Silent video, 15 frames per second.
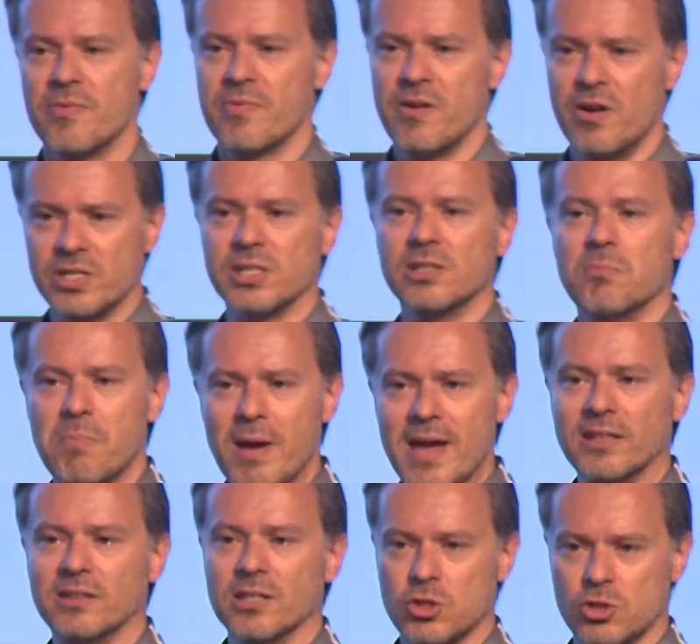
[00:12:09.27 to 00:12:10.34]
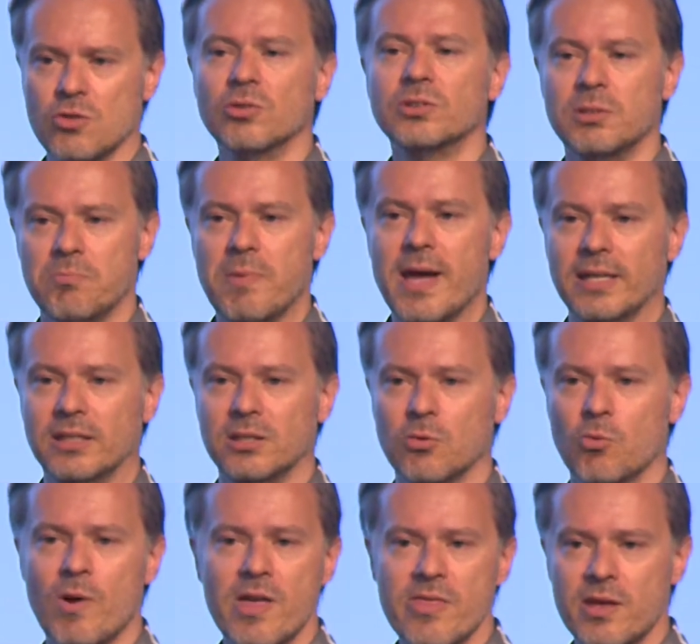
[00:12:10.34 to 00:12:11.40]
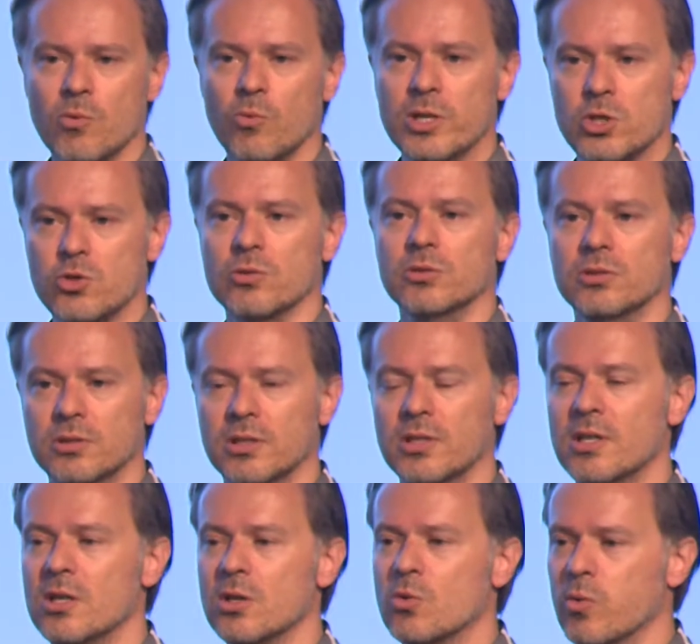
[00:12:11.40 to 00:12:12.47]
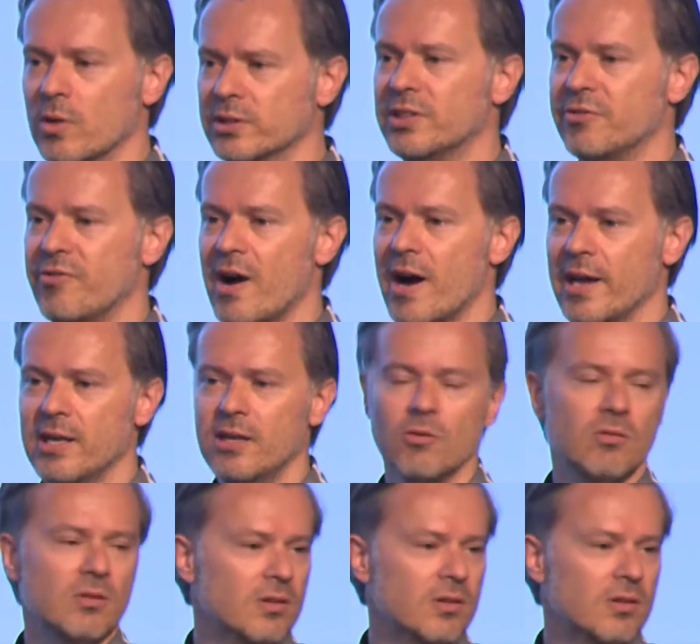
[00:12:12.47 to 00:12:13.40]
there is a debate, a strong debate, whether we should quantify